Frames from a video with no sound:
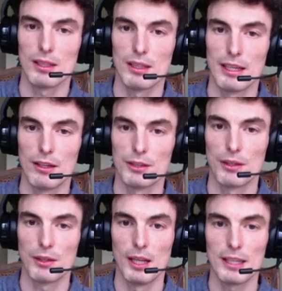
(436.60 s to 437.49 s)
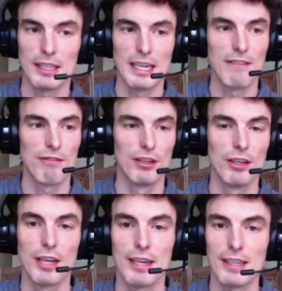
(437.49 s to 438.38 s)
They also collect
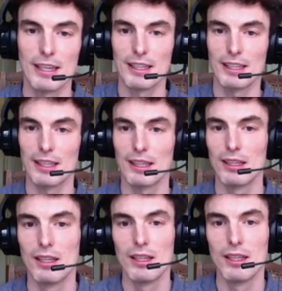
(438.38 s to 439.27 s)
inferred identity,